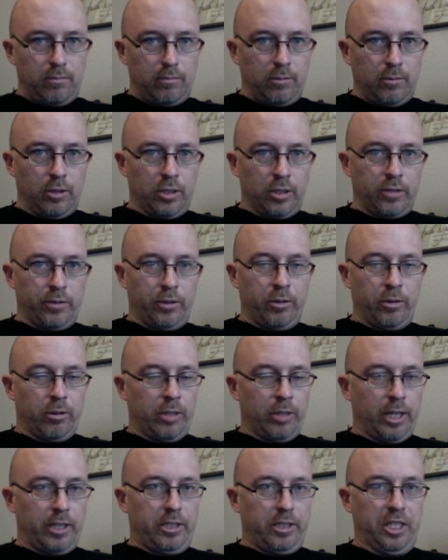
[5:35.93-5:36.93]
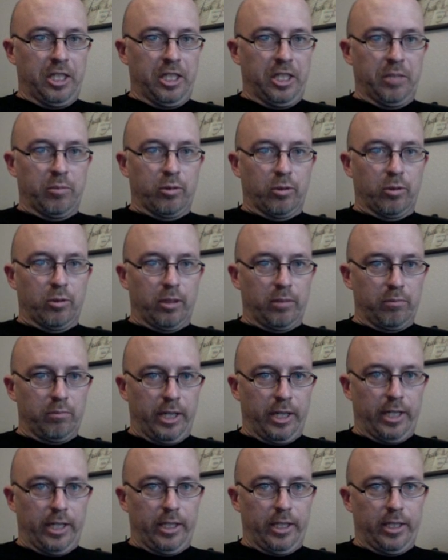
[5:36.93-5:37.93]
those of you who are not keyboard
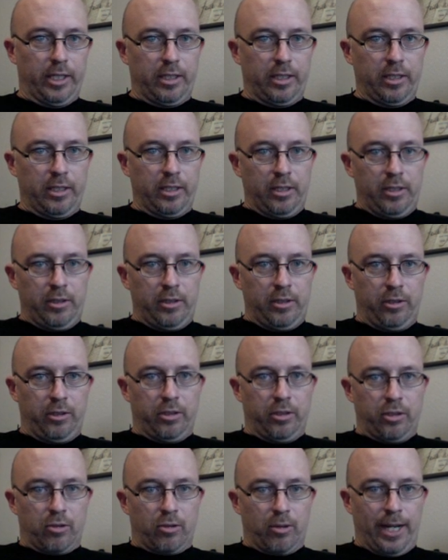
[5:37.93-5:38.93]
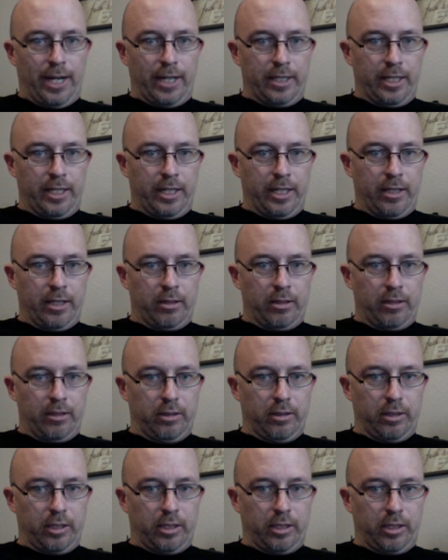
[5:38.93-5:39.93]
minded, you can drag down.
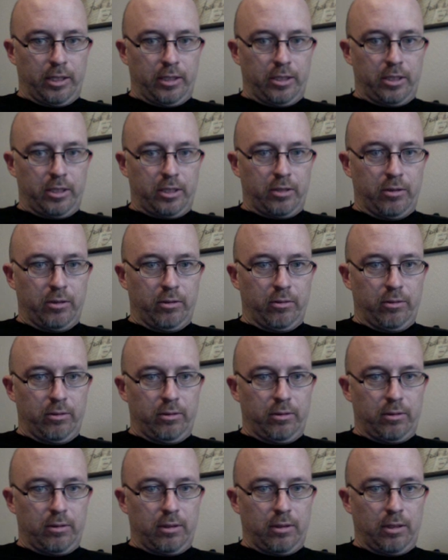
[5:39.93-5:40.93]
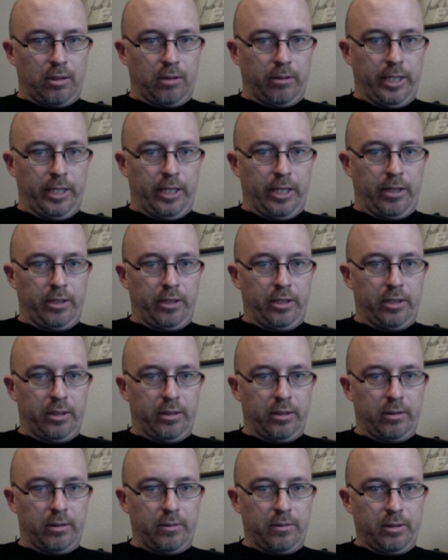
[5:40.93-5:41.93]
I can just go to all the way down
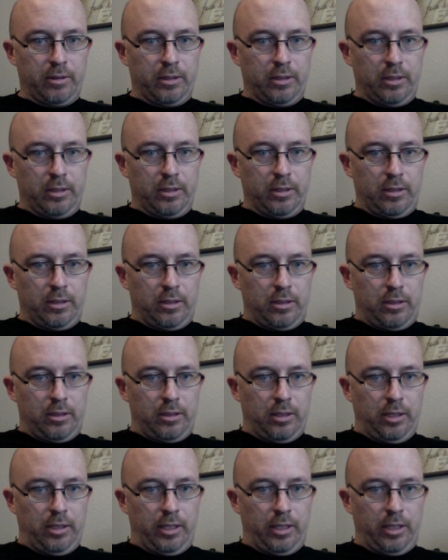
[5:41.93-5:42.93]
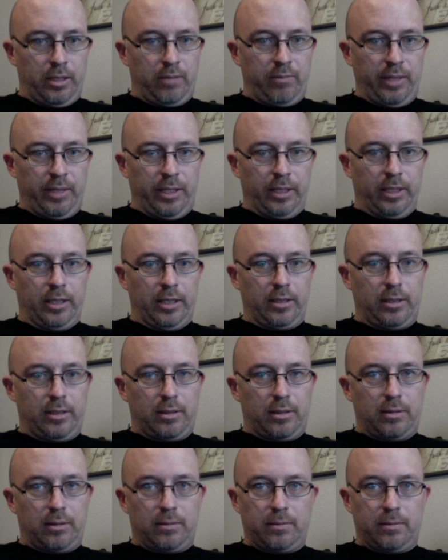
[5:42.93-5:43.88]
here to the end of my list.